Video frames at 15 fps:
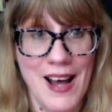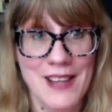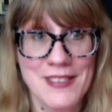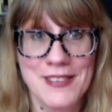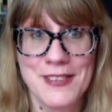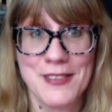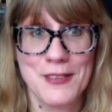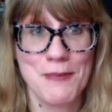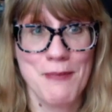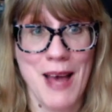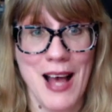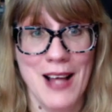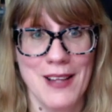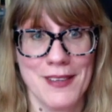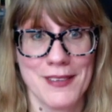
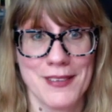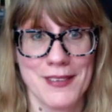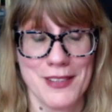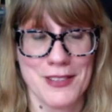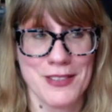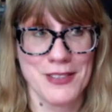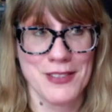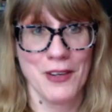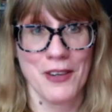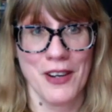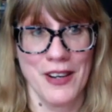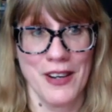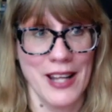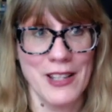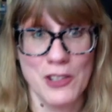smells so good.